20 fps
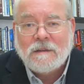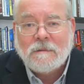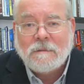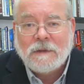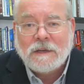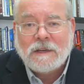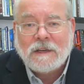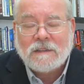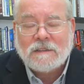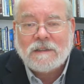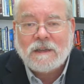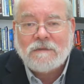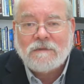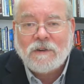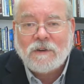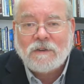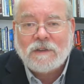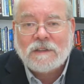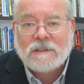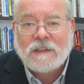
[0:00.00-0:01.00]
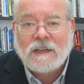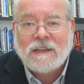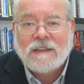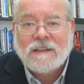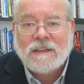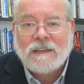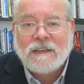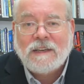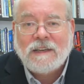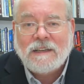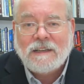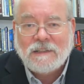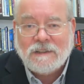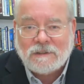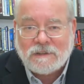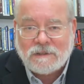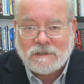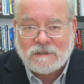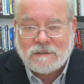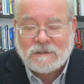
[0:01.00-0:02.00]
because they focus on the key
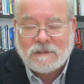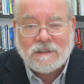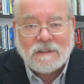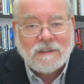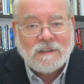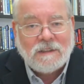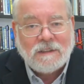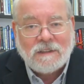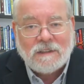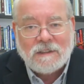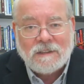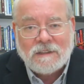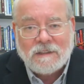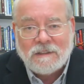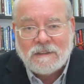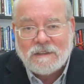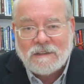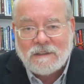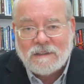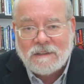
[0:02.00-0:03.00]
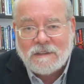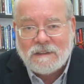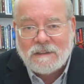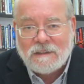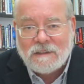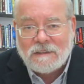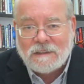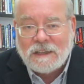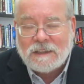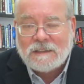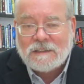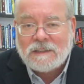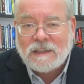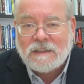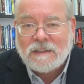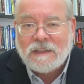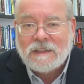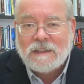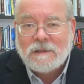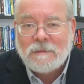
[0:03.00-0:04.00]
issues, things that
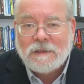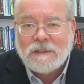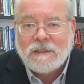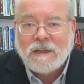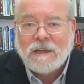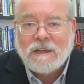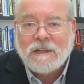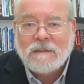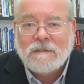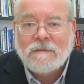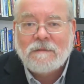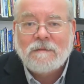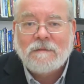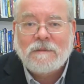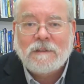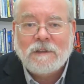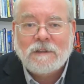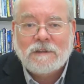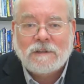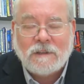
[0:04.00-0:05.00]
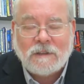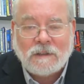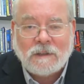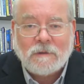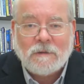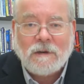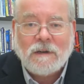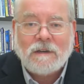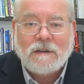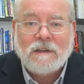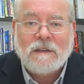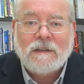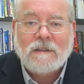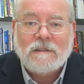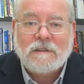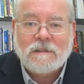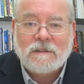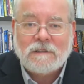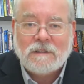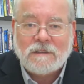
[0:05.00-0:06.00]
need to be done to certain quality,
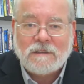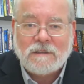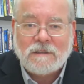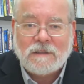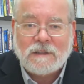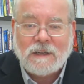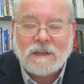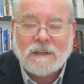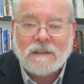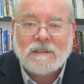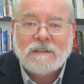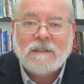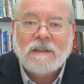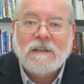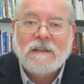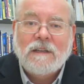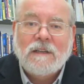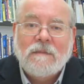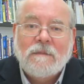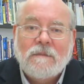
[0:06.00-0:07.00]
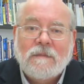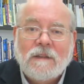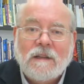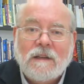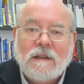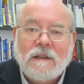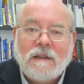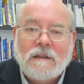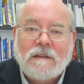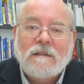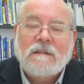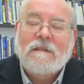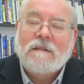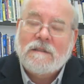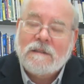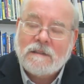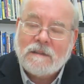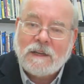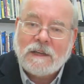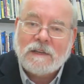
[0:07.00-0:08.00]
to certain dates.
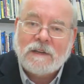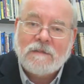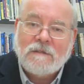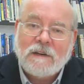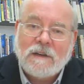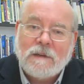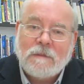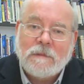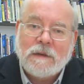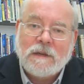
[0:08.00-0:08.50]
Thank you very